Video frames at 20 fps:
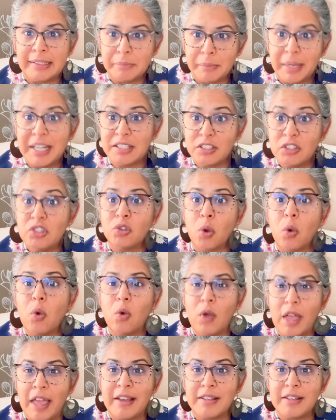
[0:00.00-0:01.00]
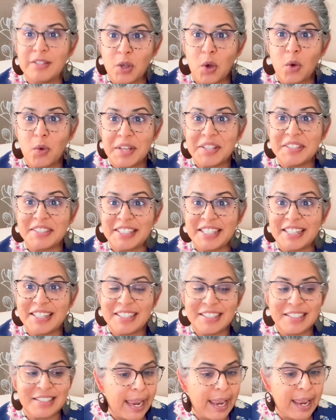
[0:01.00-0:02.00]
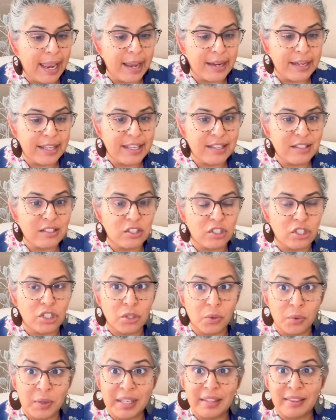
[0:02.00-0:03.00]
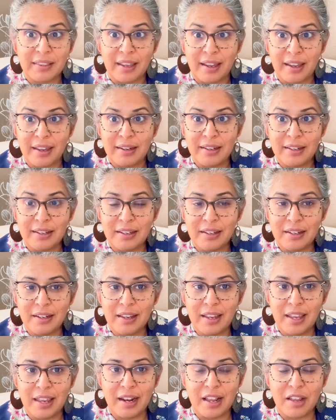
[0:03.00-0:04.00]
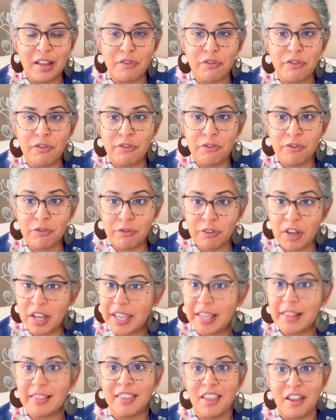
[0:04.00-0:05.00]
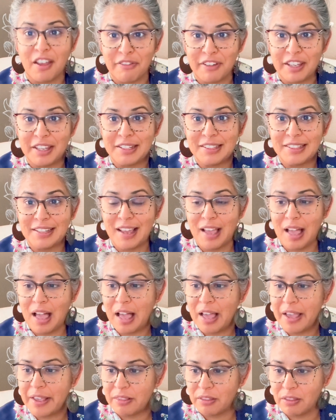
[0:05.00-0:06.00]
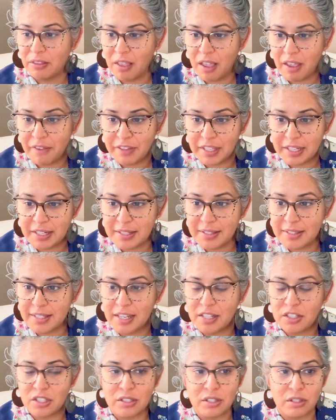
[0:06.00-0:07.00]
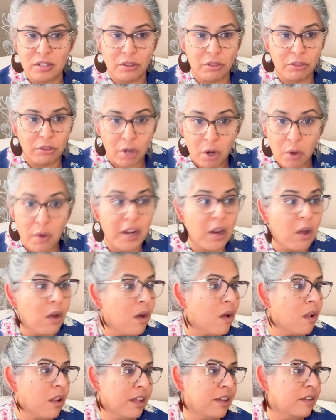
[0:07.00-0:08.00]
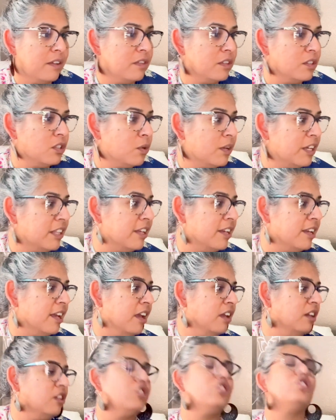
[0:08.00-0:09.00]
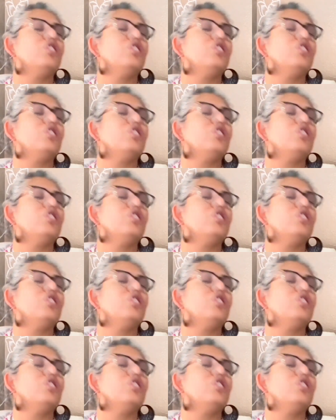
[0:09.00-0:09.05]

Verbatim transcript: my soul has always needed, and he's doing that, and I fucking love it. I love that he's saying just throw it all in the toilet and